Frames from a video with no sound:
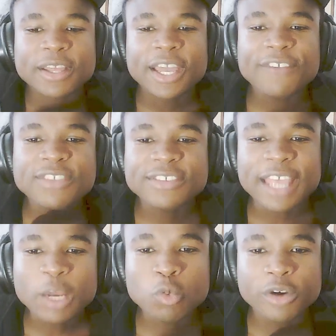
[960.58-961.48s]
if this
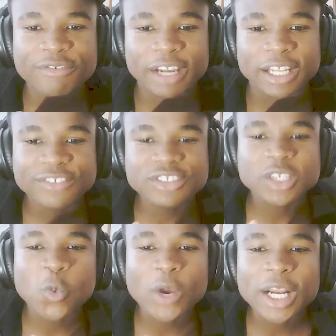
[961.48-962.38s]
Edward fella
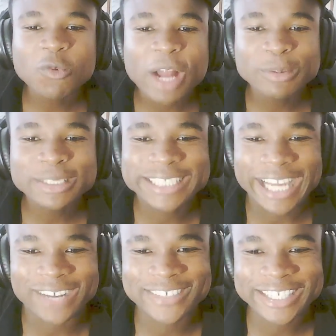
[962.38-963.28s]
just went around
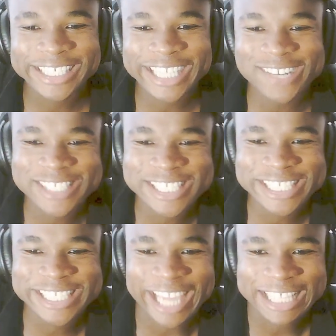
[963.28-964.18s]
town and
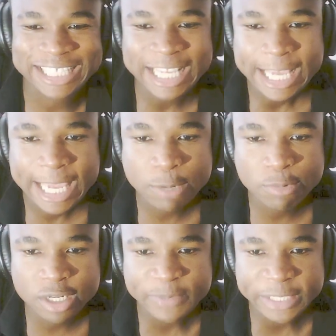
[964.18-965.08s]
counting cats, he
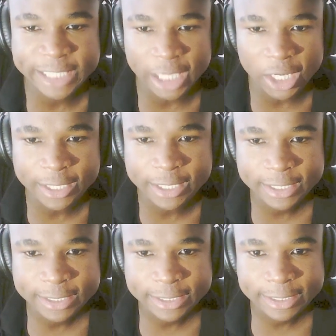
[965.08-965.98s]
would have been gone
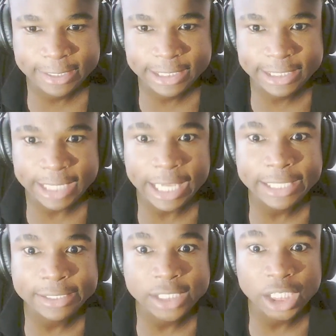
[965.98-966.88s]

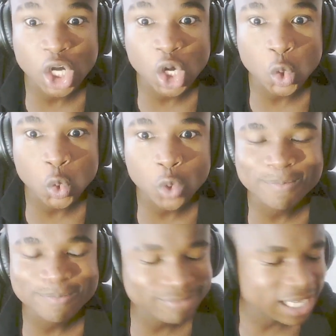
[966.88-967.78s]
days ago.
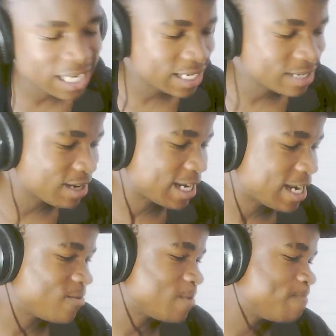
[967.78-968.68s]
But
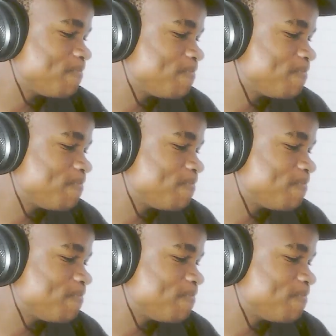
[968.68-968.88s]
whatever.